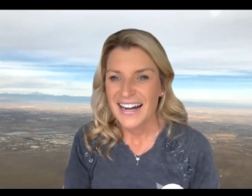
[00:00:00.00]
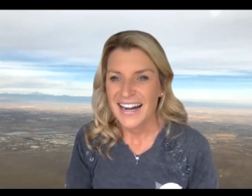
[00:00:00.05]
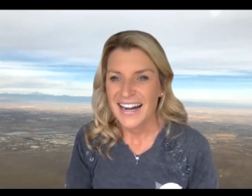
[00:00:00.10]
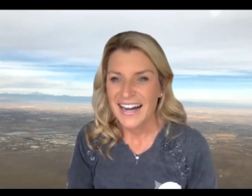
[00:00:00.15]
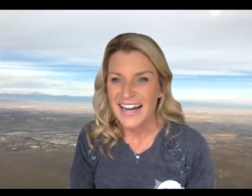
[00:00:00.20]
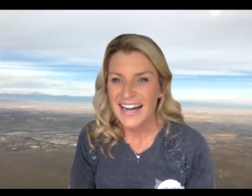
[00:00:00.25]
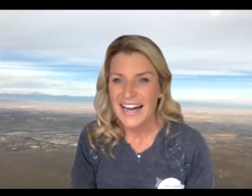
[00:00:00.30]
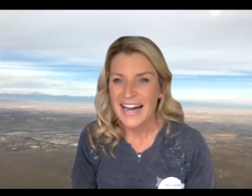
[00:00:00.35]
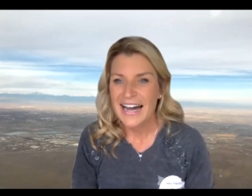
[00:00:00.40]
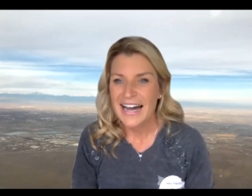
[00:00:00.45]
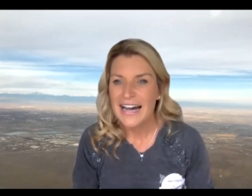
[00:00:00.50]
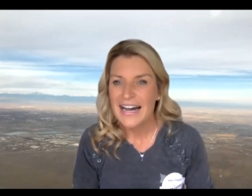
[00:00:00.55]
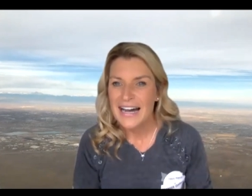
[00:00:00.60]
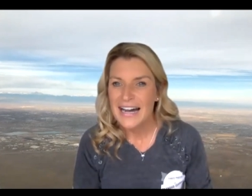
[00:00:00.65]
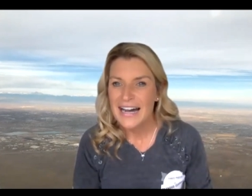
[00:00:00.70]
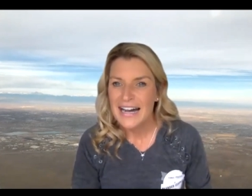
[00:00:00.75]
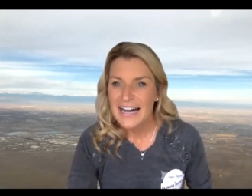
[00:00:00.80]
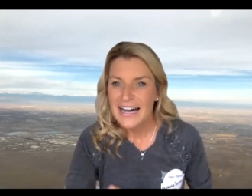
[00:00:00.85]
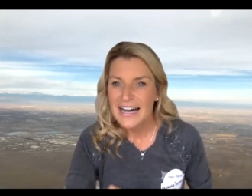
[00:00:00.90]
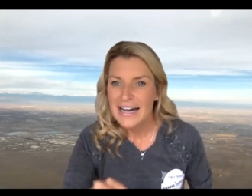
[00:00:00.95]

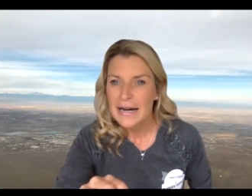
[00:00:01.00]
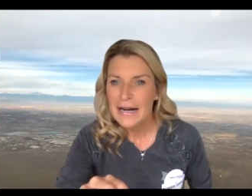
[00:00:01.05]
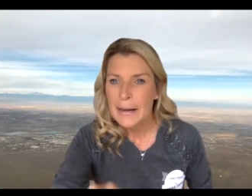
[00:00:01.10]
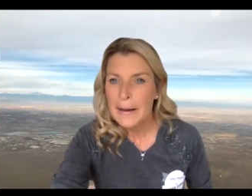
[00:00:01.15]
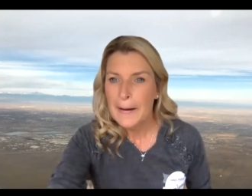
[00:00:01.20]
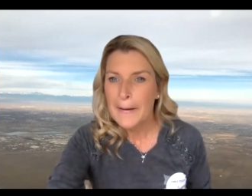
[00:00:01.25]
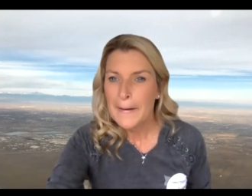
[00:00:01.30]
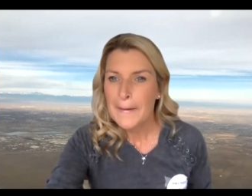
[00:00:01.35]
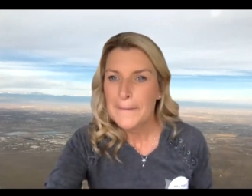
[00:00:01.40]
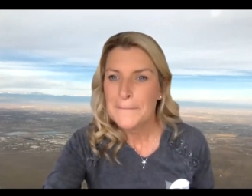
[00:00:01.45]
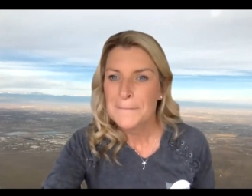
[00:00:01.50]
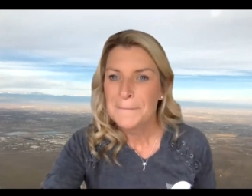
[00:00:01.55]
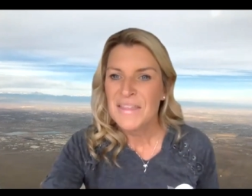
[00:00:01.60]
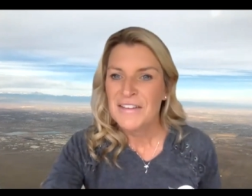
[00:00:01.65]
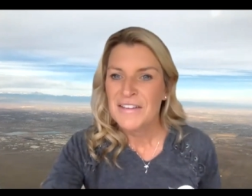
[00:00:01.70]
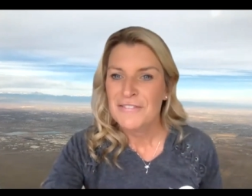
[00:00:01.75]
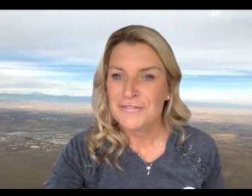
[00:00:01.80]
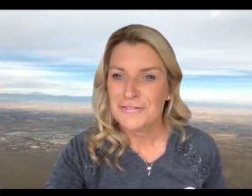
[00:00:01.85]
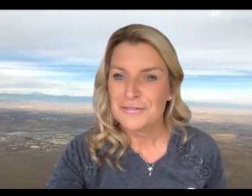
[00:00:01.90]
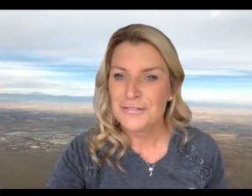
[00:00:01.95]
Um,
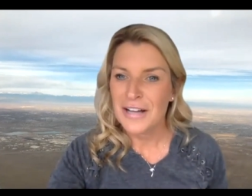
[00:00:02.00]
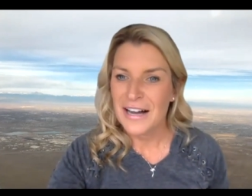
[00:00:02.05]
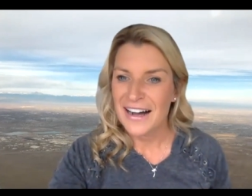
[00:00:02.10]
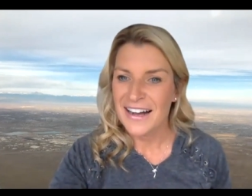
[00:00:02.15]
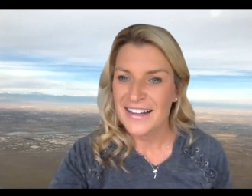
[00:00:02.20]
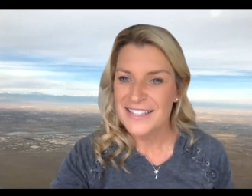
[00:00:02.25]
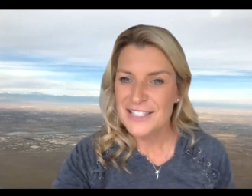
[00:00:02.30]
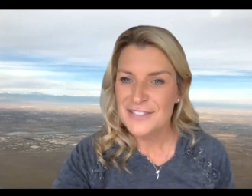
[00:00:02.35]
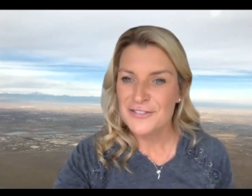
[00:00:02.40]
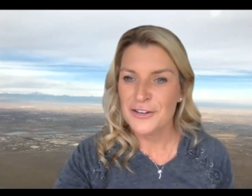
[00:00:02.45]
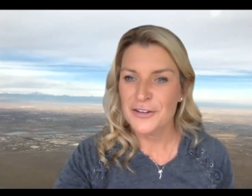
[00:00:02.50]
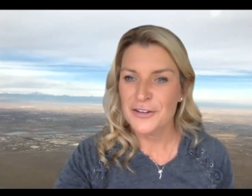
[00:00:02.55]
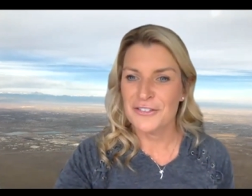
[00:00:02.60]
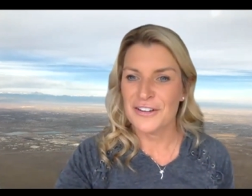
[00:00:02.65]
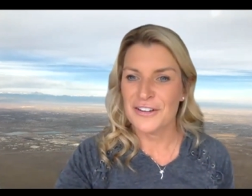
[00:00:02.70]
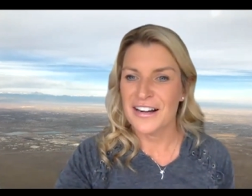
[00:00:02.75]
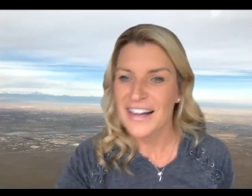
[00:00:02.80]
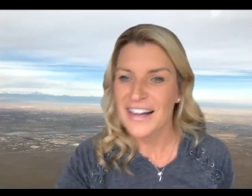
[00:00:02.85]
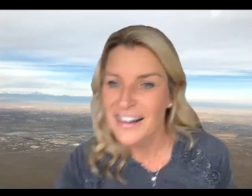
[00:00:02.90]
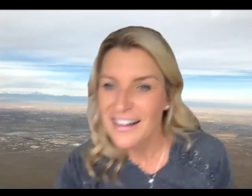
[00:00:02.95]
Huntsville,
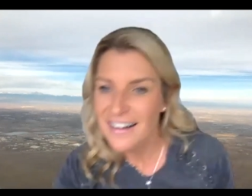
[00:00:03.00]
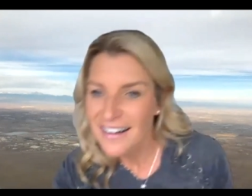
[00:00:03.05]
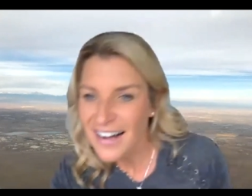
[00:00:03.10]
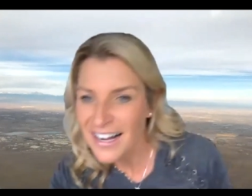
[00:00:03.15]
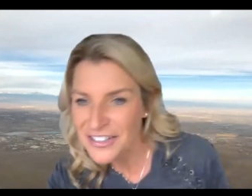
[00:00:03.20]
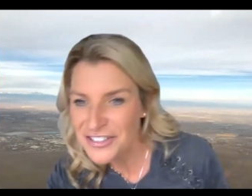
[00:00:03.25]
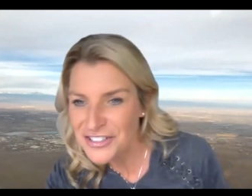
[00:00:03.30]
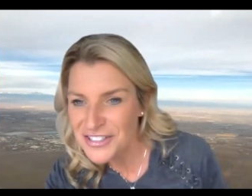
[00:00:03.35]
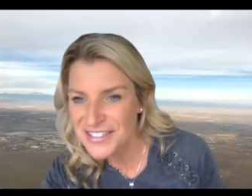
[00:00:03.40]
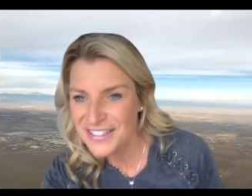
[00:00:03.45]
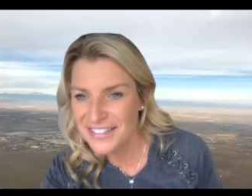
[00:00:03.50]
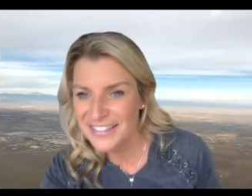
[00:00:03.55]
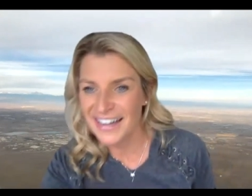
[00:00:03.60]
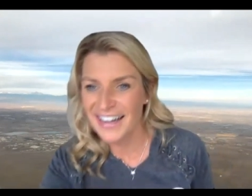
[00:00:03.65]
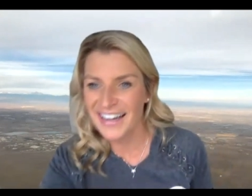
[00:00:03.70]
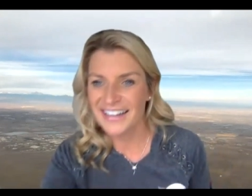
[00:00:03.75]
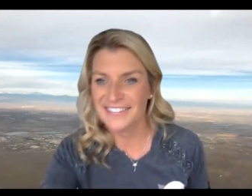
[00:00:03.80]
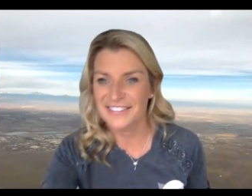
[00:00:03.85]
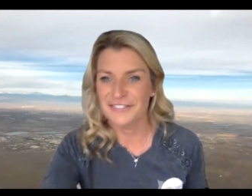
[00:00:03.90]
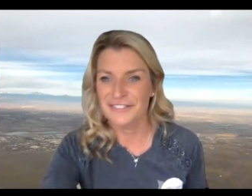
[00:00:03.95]
uh, Hutchinson
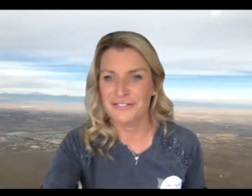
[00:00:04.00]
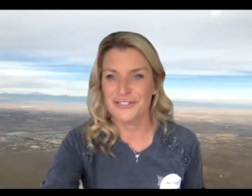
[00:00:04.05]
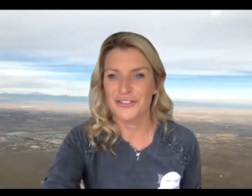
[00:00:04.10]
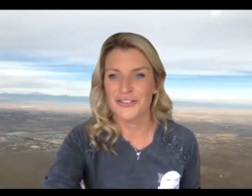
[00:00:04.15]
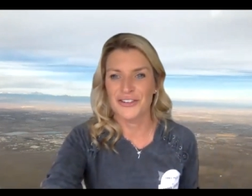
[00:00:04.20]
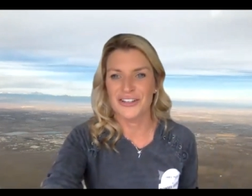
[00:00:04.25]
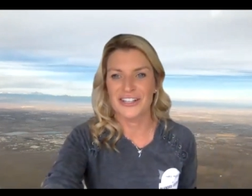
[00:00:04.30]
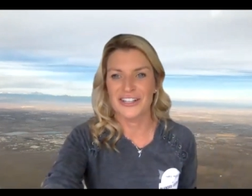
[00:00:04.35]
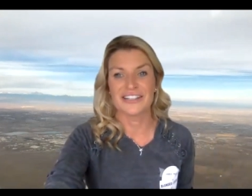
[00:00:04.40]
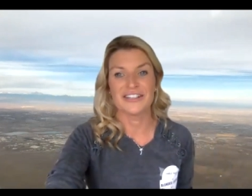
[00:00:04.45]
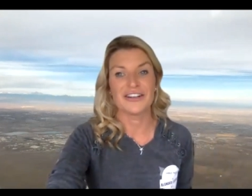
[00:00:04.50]
Island, Florida.